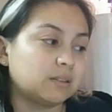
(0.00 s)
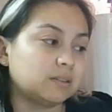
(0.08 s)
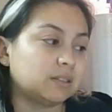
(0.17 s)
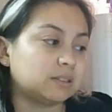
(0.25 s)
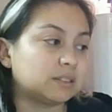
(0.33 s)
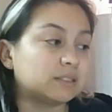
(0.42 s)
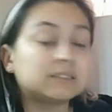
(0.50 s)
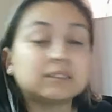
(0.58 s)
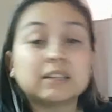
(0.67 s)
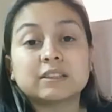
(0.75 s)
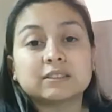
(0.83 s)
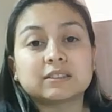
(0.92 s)
the
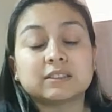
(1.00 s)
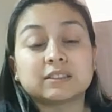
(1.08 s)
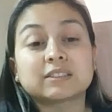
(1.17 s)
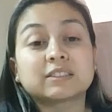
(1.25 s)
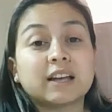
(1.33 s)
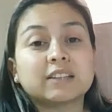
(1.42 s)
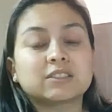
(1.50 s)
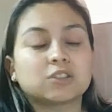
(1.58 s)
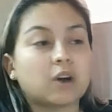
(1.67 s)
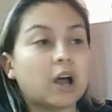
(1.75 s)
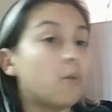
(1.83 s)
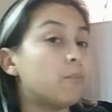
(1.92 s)
success
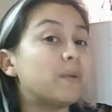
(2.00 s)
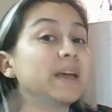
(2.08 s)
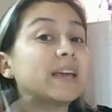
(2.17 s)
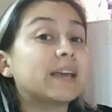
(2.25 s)
or how big